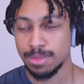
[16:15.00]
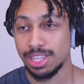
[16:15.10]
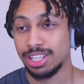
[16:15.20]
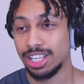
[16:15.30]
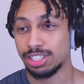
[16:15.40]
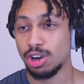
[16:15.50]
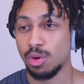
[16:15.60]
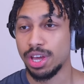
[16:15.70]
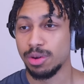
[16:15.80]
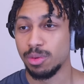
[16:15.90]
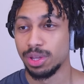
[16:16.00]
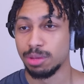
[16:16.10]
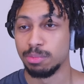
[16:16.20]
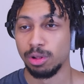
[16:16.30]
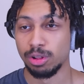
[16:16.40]
let's go in with
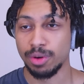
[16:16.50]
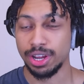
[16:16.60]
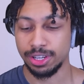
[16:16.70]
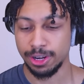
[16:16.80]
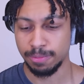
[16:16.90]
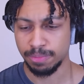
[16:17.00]
the bowler right here.